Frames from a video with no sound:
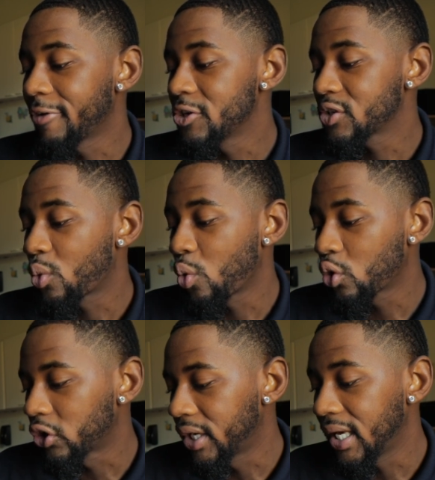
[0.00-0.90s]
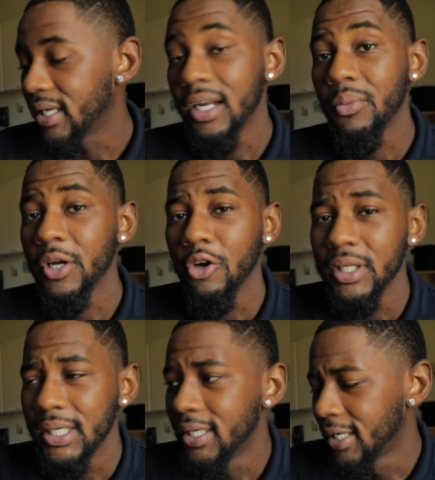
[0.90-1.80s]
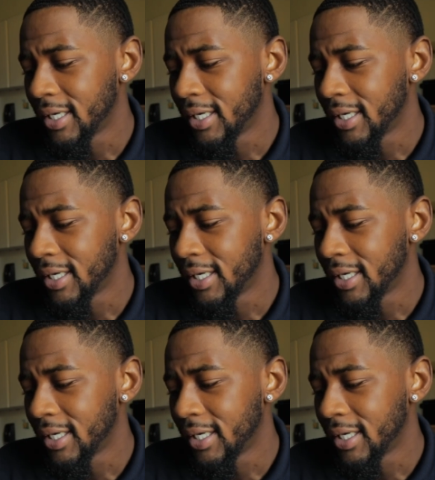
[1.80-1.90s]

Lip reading: first quarter and ended up with only